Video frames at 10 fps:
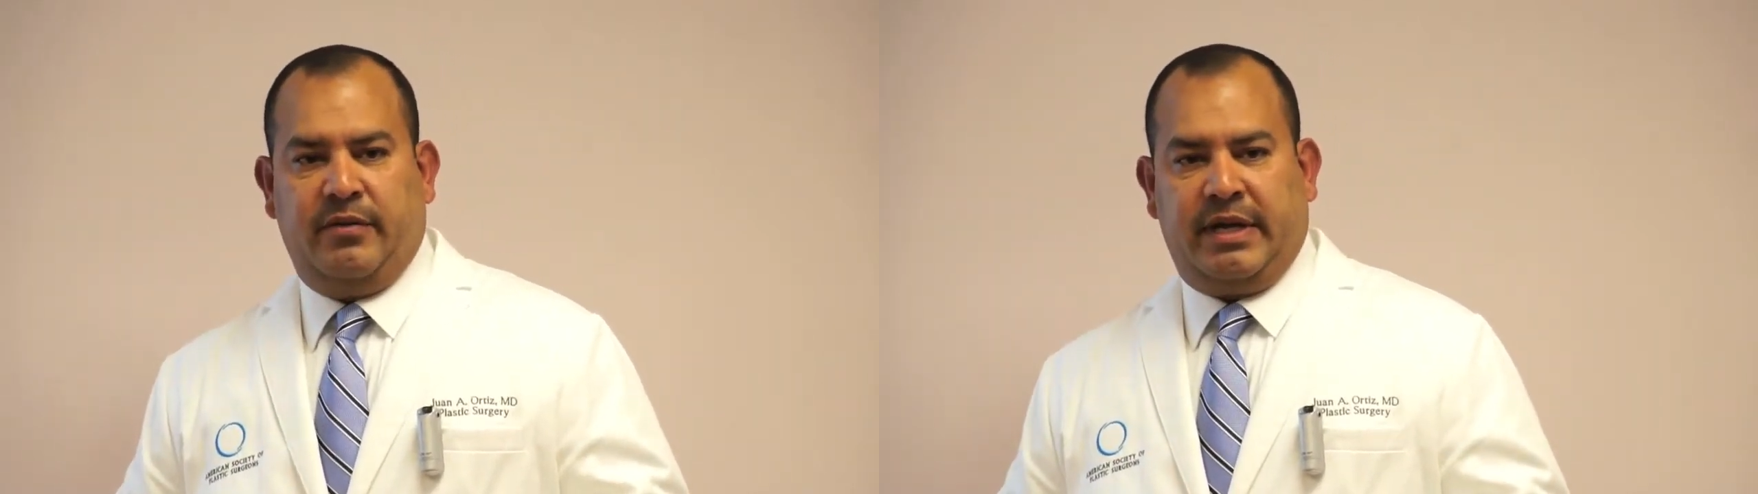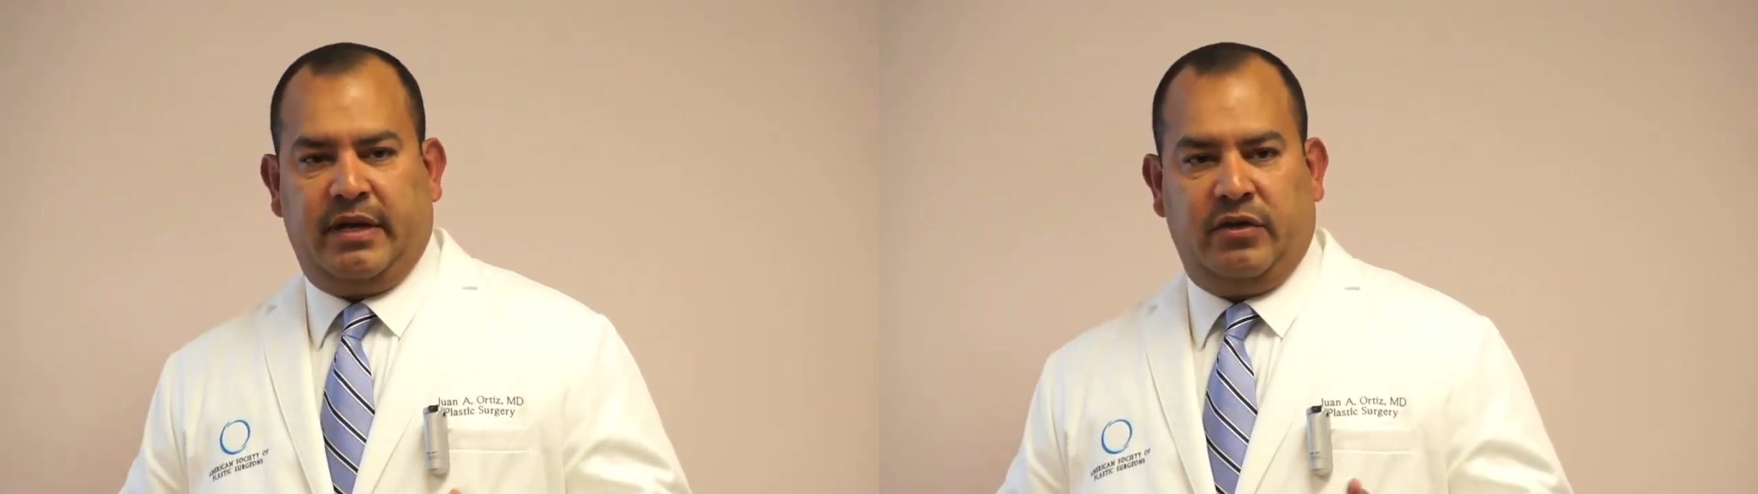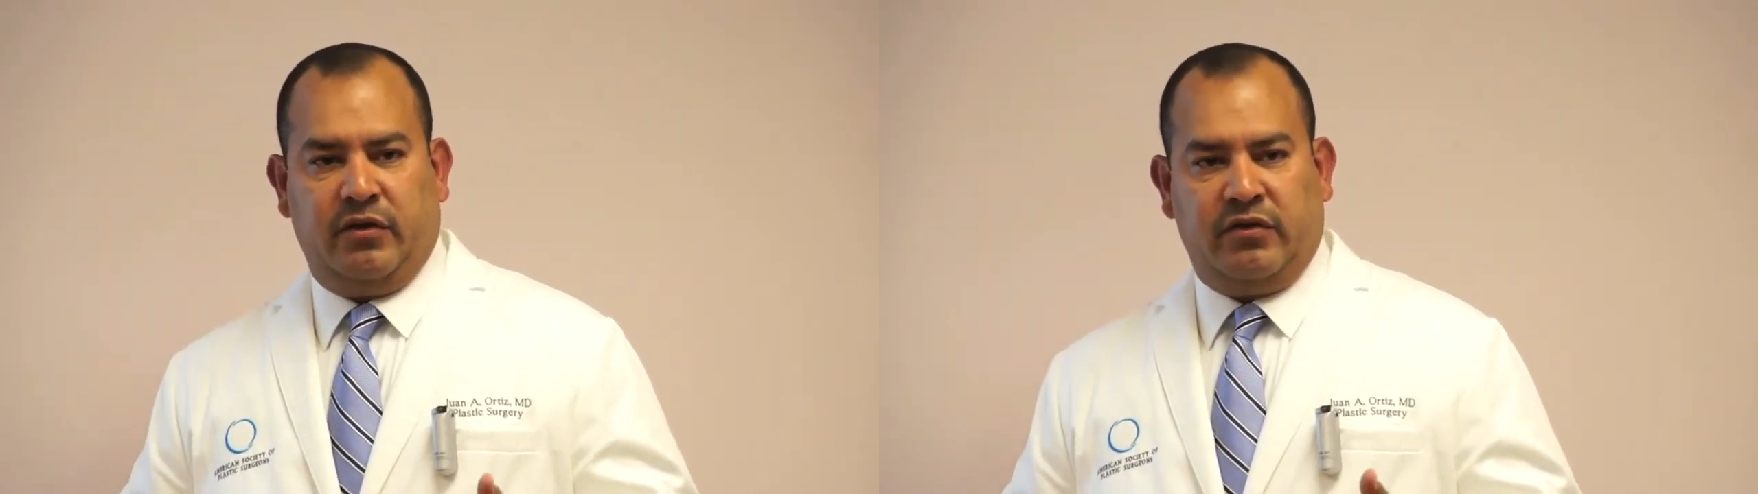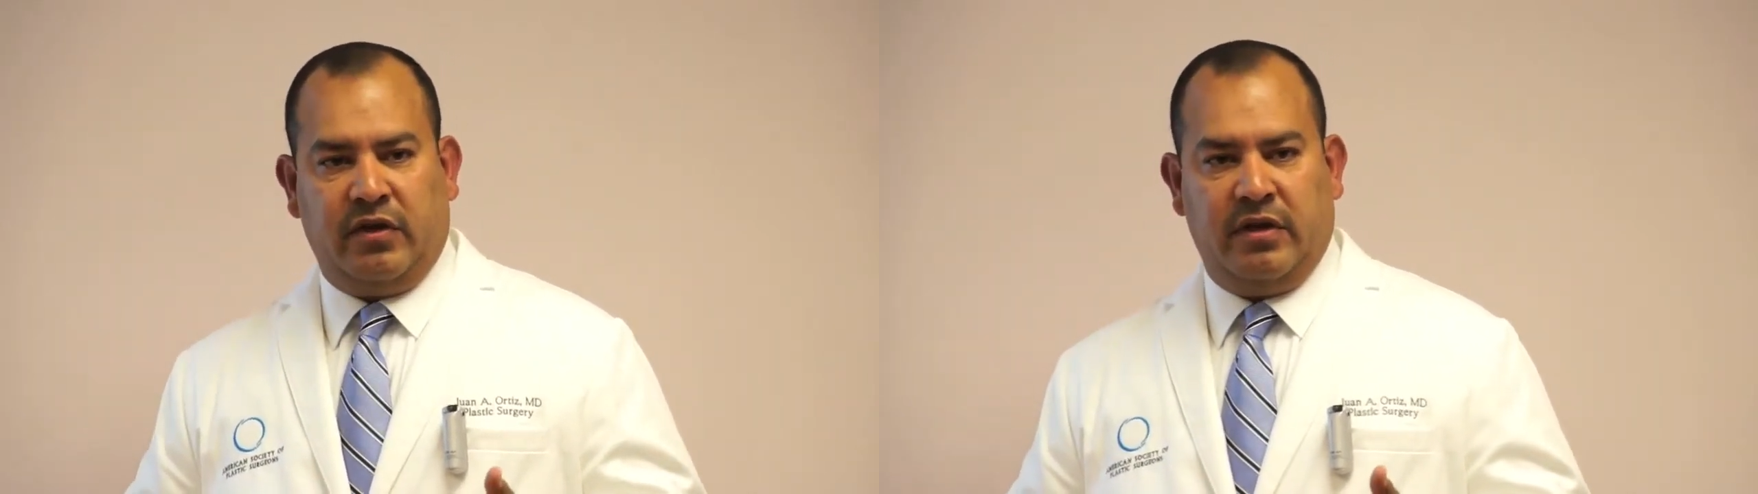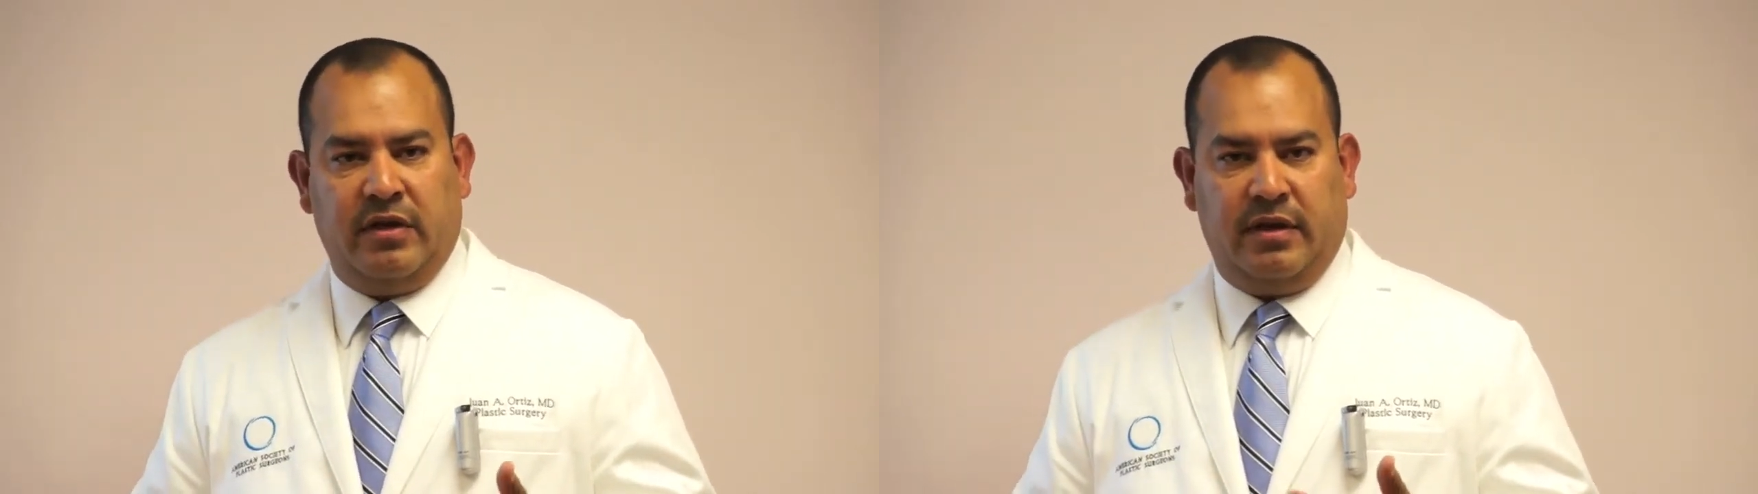We can use
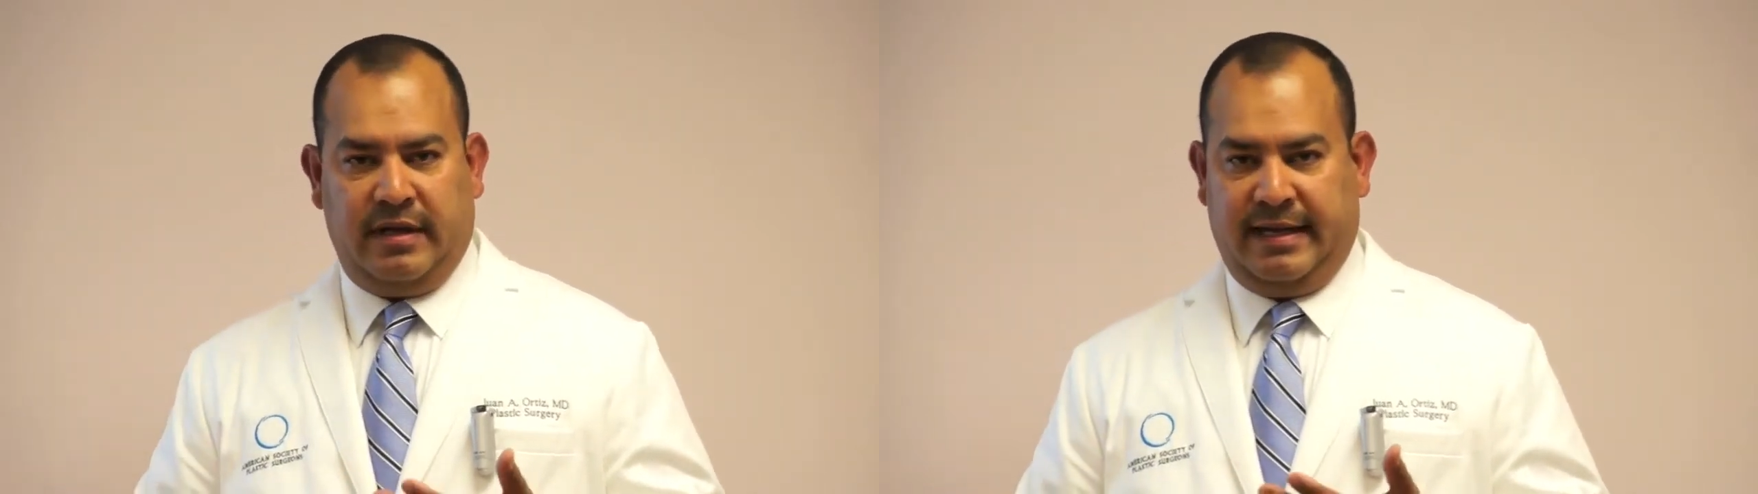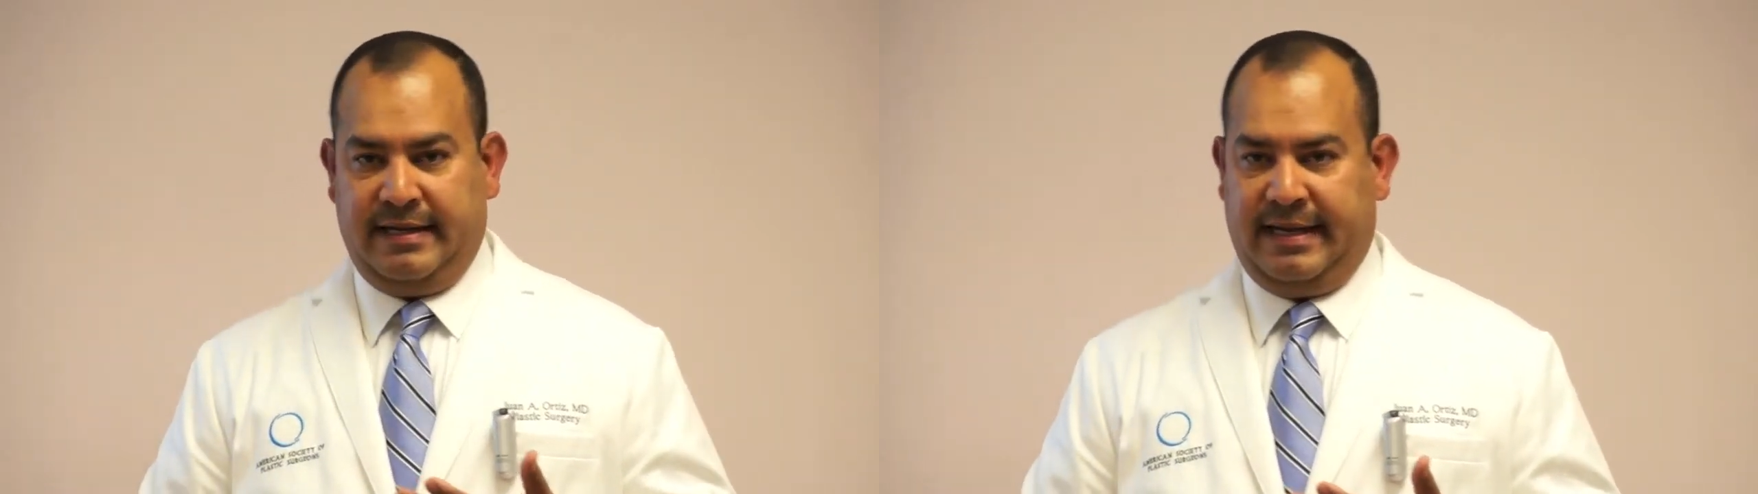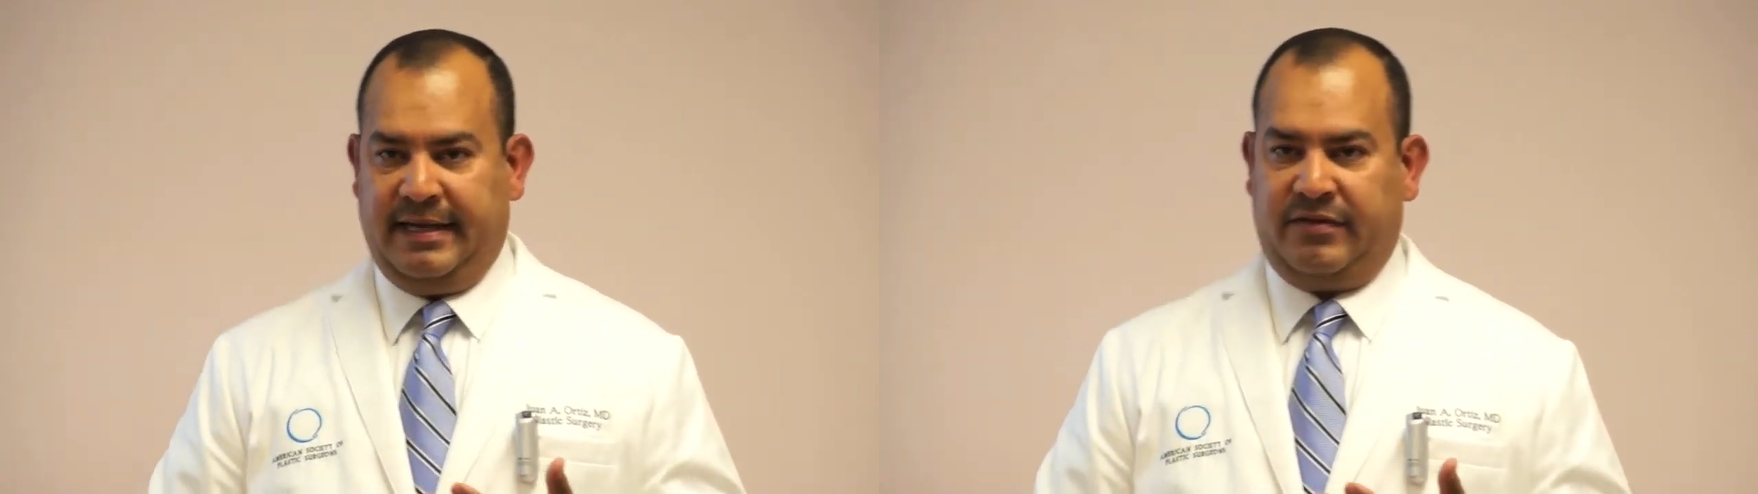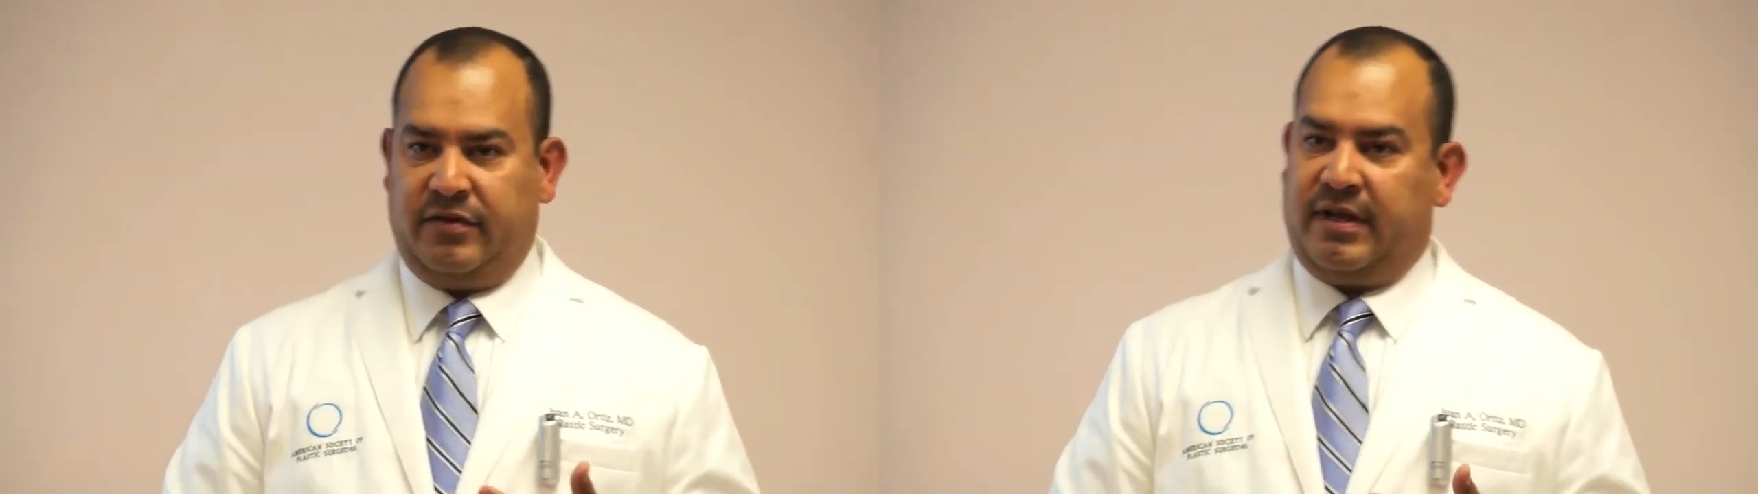laser,